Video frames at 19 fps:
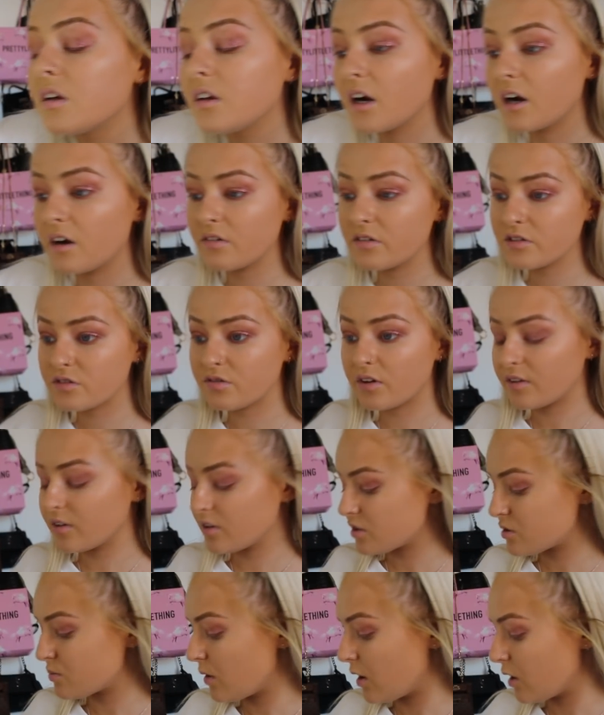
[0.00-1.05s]
Yeah, I always find that
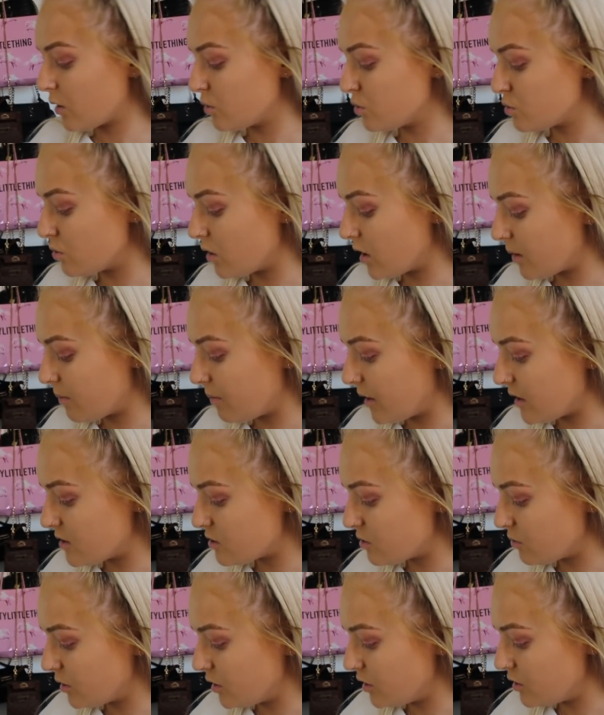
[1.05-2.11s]
the sparkles work
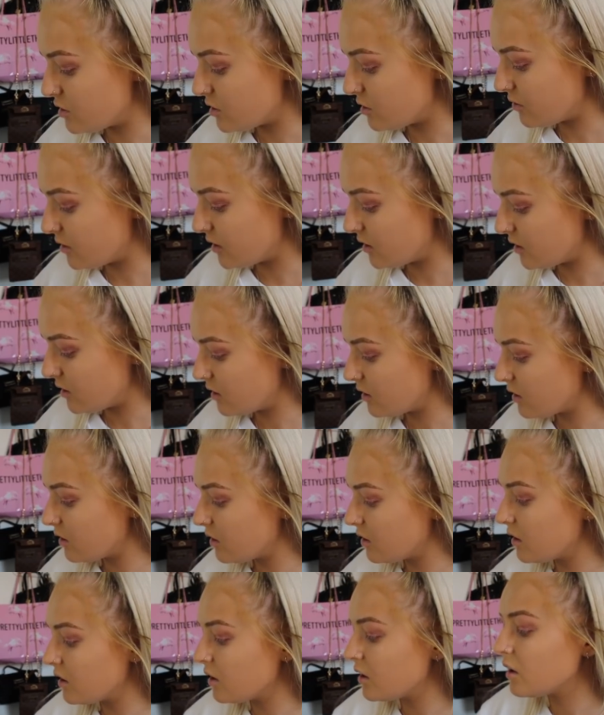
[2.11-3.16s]
better when you do it
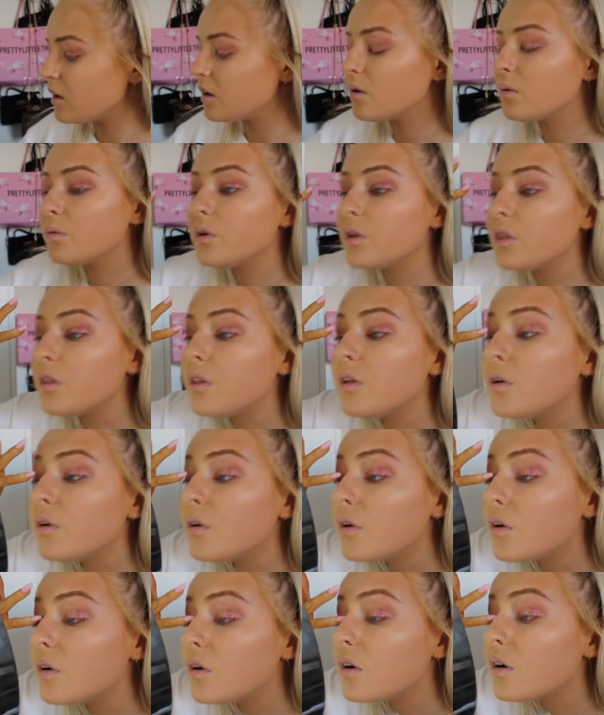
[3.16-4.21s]
with
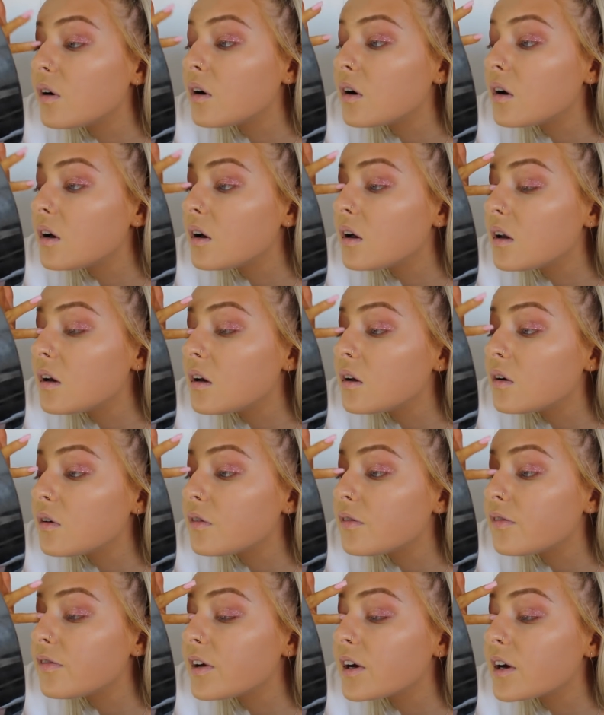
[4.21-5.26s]
your little
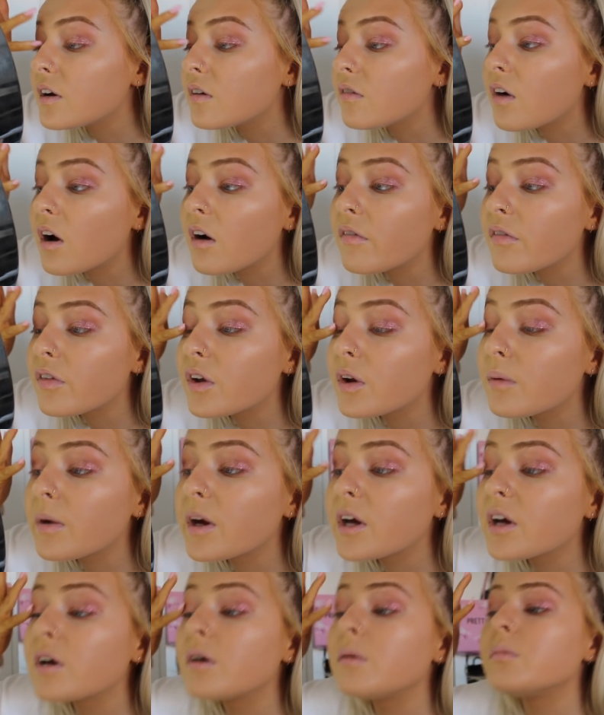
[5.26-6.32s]
finger rather than a
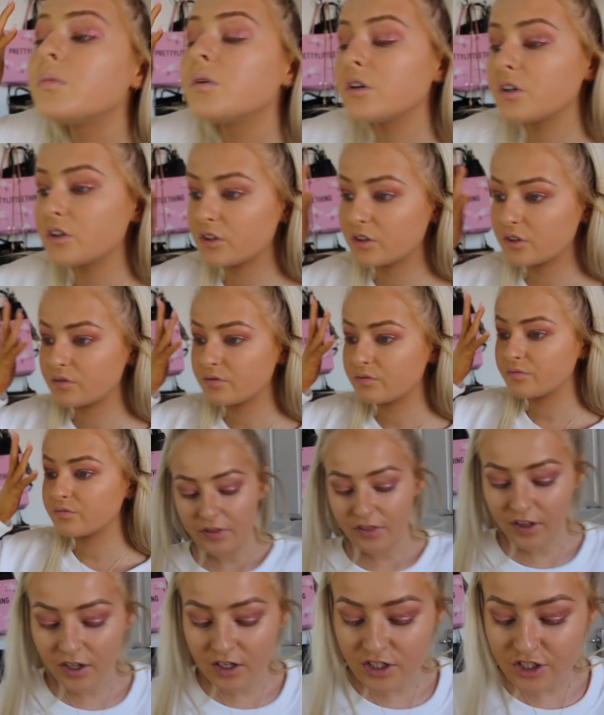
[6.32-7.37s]
makeup brush.
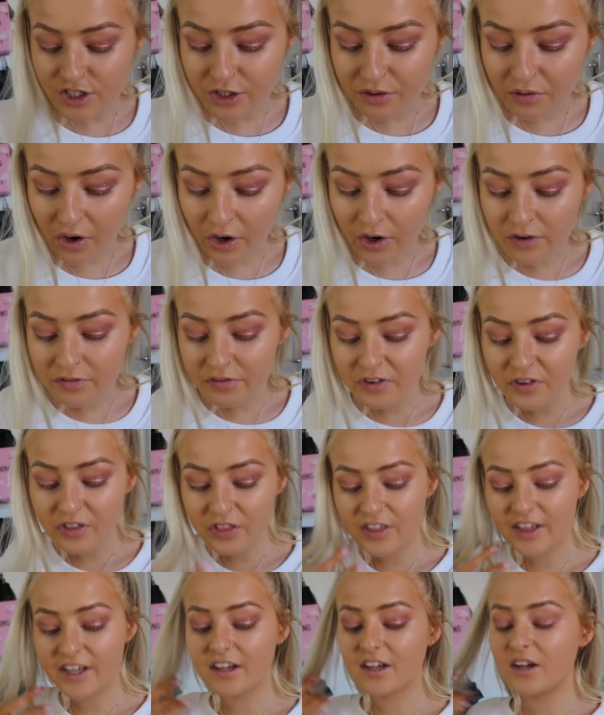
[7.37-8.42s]
That you
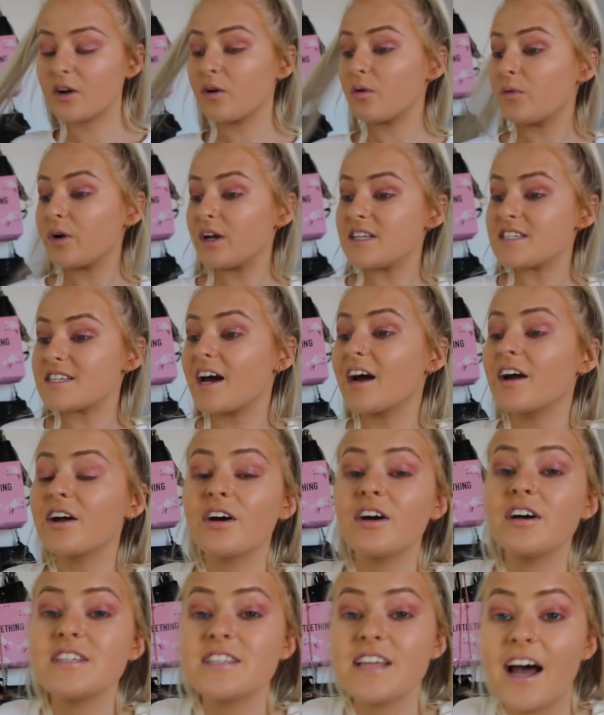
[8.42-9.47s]
overthink when Dan
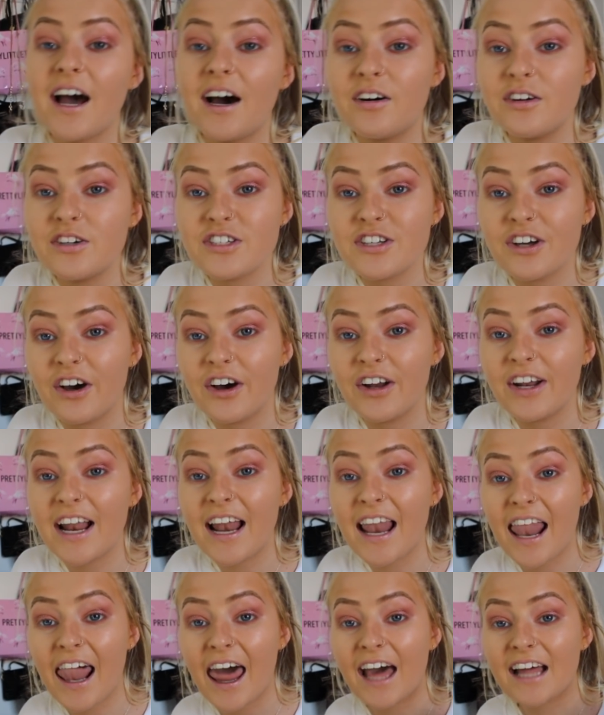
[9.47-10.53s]
goes out on a
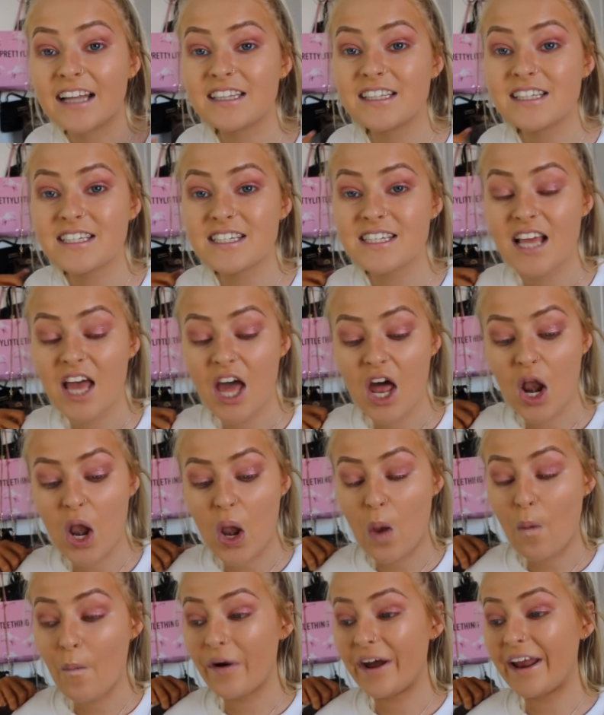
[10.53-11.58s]
lad's
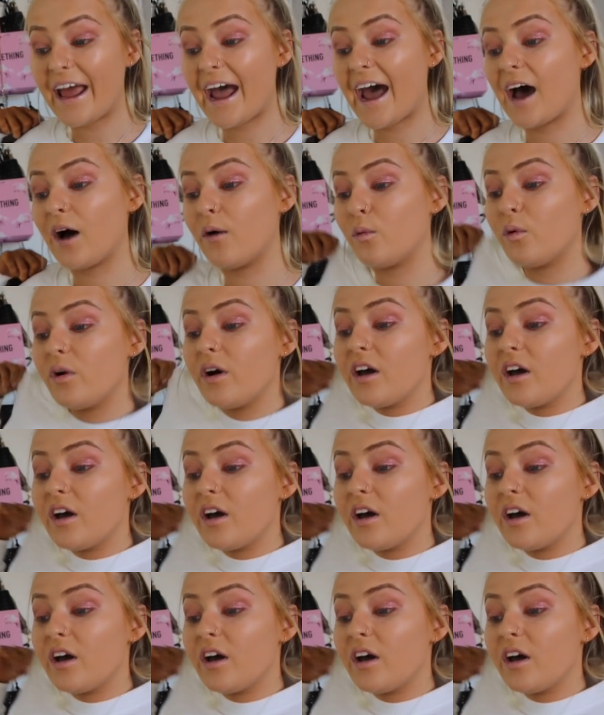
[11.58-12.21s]
night out.